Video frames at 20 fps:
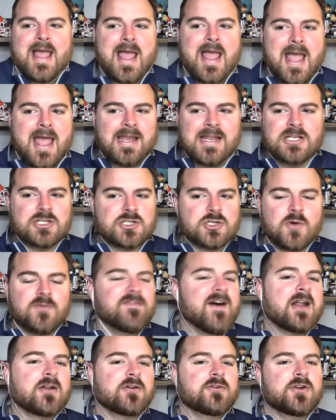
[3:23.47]
and he's so
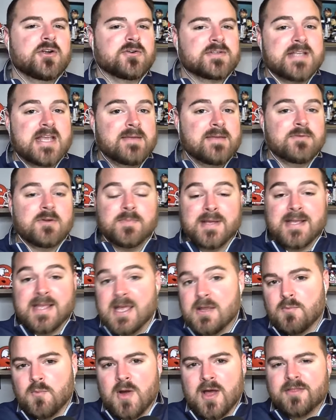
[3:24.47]
vital to your team to
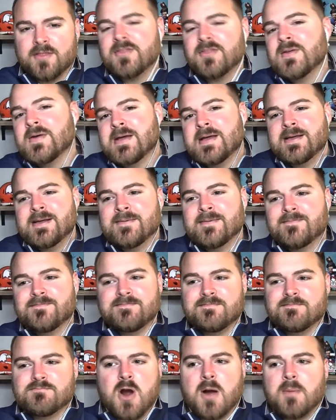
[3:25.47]
begin with,
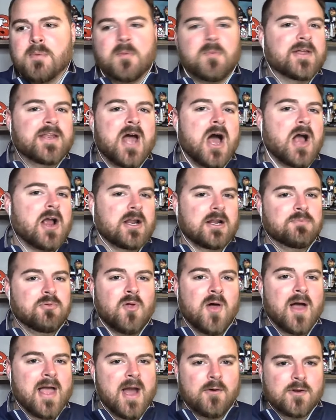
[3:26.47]
probably not going to
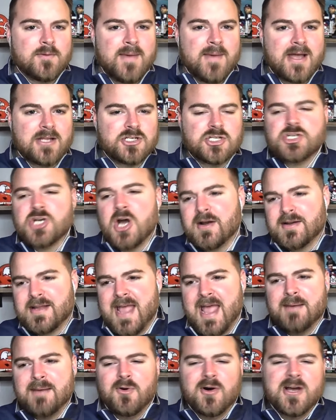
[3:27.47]
play, I would imagine. John
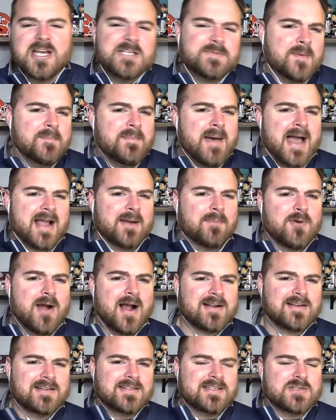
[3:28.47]
Campbell, he's been back at
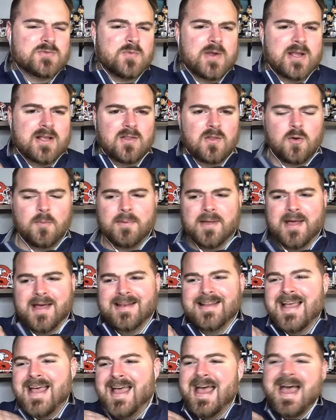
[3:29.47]
practice this week a little
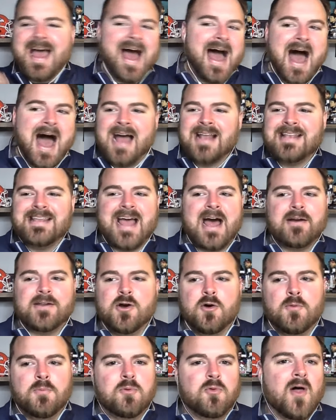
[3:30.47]
bit. I doubt
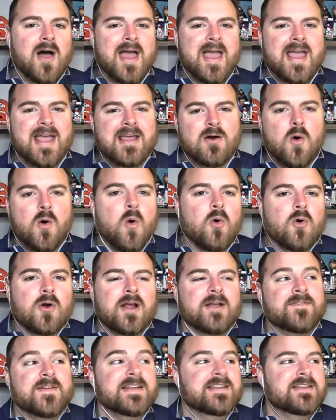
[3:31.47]
he'll play, or
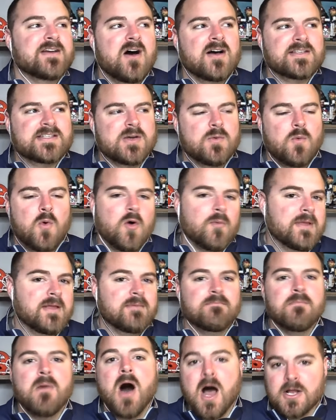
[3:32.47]
if he does, it won't be
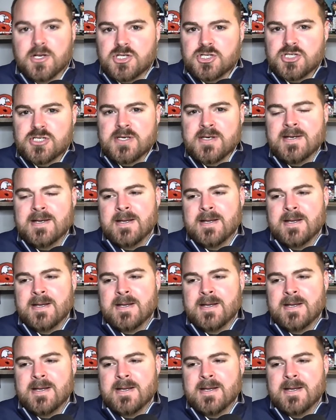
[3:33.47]
much.